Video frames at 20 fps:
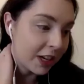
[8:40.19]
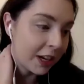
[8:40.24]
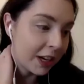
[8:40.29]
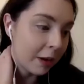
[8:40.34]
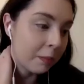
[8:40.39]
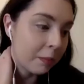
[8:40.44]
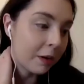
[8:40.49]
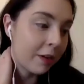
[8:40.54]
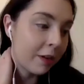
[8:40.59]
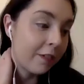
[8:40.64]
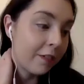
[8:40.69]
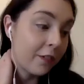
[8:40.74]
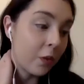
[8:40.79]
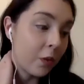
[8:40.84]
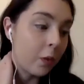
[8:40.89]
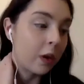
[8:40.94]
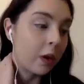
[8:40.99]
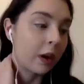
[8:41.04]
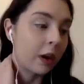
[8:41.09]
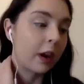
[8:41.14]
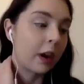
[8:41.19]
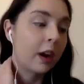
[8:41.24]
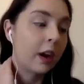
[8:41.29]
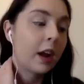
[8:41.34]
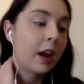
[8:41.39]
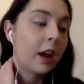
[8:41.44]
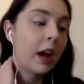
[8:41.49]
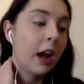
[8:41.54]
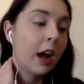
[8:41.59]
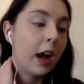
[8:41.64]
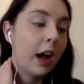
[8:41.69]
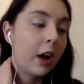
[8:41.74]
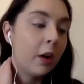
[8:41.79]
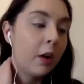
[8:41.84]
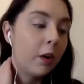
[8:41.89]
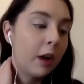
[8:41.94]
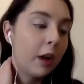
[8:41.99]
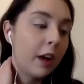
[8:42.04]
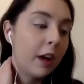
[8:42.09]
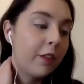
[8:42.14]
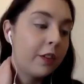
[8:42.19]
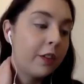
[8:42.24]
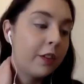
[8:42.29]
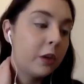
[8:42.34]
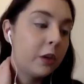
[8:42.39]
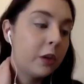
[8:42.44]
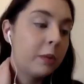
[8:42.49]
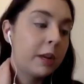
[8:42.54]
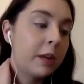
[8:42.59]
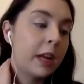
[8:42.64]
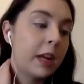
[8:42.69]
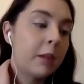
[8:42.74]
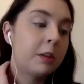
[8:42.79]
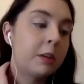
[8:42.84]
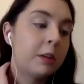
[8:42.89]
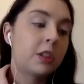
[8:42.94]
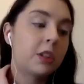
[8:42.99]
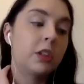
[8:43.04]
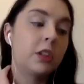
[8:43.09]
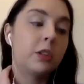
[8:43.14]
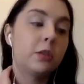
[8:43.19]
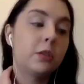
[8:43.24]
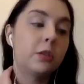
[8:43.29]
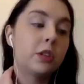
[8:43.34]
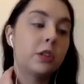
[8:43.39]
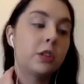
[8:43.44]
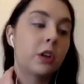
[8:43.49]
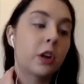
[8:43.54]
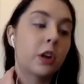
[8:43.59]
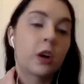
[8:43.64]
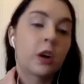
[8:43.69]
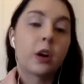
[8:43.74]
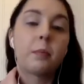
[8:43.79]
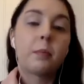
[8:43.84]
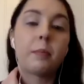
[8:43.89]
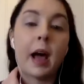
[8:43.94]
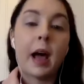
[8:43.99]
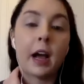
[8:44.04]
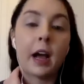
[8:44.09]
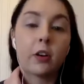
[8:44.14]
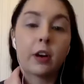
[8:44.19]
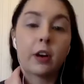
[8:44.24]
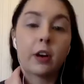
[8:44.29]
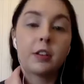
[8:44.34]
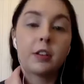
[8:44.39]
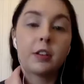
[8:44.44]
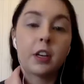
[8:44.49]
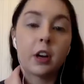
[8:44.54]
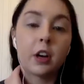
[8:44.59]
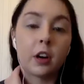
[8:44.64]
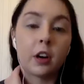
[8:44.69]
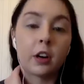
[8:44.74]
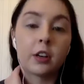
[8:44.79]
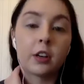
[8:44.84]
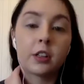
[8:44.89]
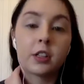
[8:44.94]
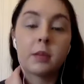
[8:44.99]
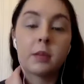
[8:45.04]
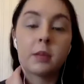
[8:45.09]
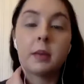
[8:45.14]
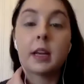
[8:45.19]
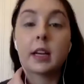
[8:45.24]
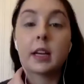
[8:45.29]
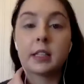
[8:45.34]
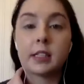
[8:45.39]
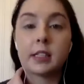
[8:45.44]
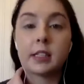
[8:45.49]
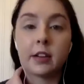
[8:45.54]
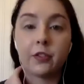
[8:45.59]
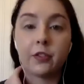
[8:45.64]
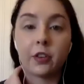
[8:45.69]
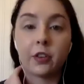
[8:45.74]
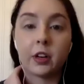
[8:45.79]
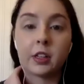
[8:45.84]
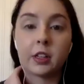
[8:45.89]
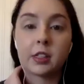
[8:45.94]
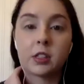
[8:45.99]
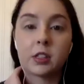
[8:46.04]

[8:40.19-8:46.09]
number 4. How have you been able to use your background in art to make a difference?